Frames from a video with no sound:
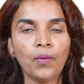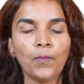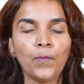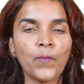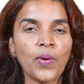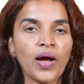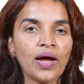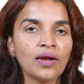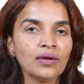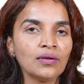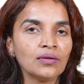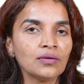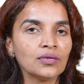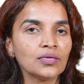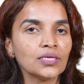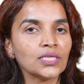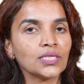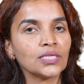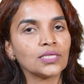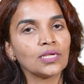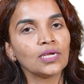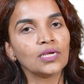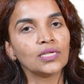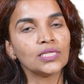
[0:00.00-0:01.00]

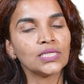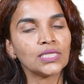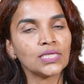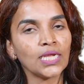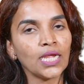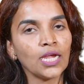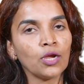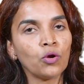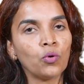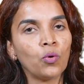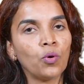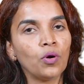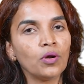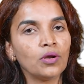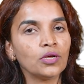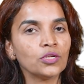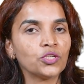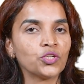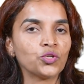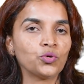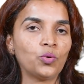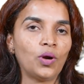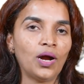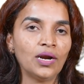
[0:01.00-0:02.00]
partners,
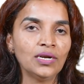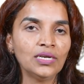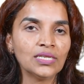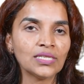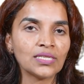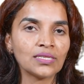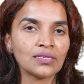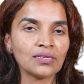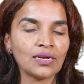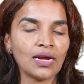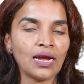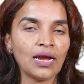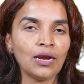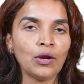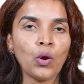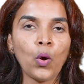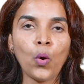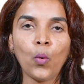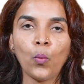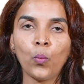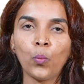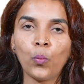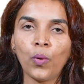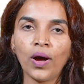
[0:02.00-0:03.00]
stakeholders to understand
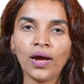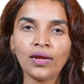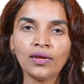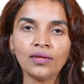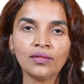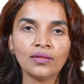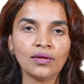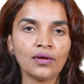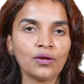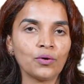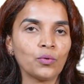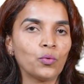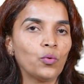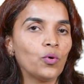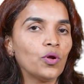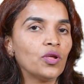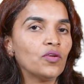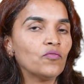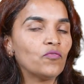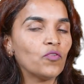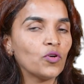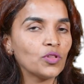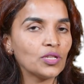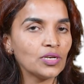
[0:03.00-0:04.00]
why they are
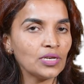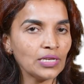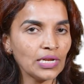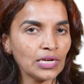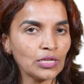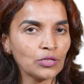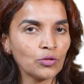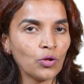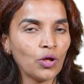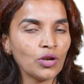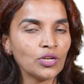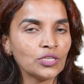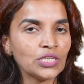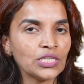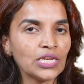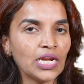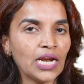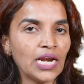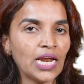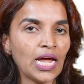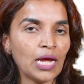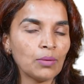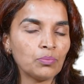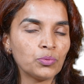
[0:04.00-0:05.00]
going for the technology
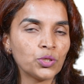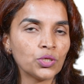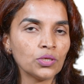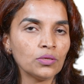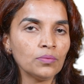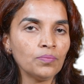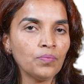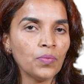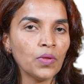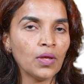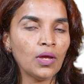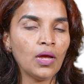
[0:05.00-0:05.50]
adoption,